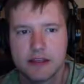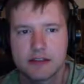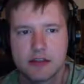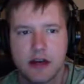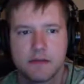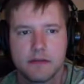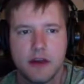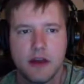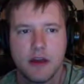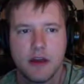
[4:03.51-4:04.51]
stuff,
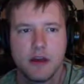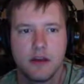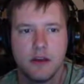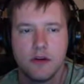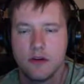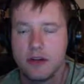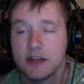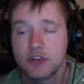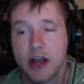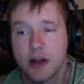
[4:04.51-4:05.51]
you don't need
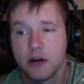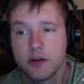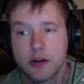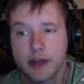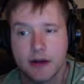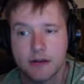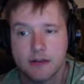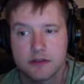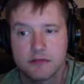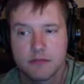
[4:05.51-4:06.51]
to track all your
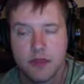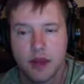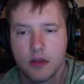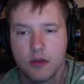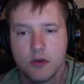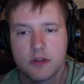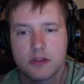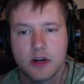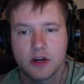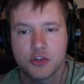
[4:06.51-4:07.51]
accounts. You could
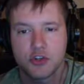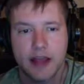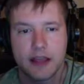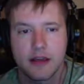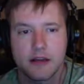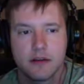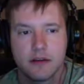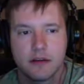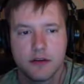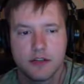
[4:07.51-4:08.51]
start tracking
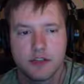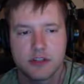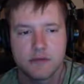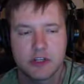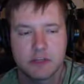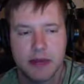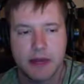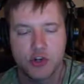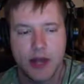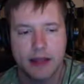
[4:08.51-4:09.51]
your stuff just by
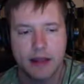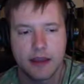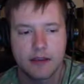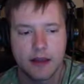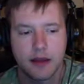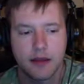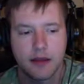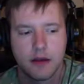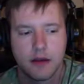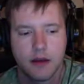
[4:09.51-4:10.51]
tracking
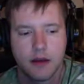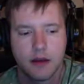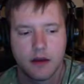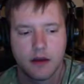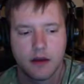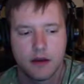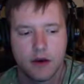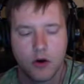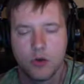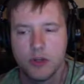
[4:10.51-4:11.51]

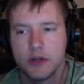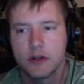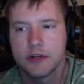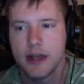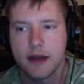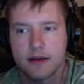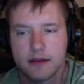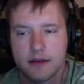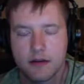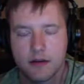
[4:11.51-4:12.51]
only your debt,
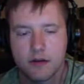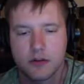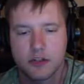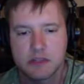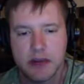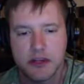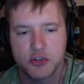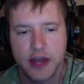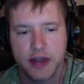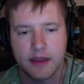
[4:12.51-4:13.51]
or just by
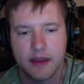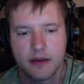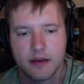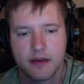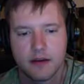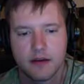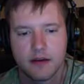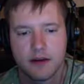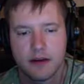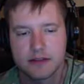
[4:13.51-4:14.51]
tracking
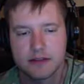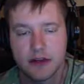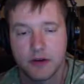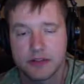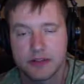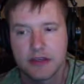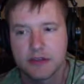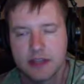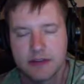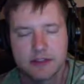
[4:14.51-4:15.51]
a
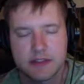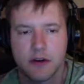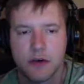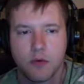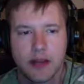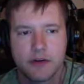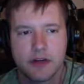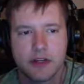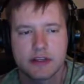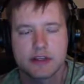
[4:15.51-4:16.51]
single savings account or whatever
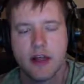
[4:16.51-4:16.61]
it is.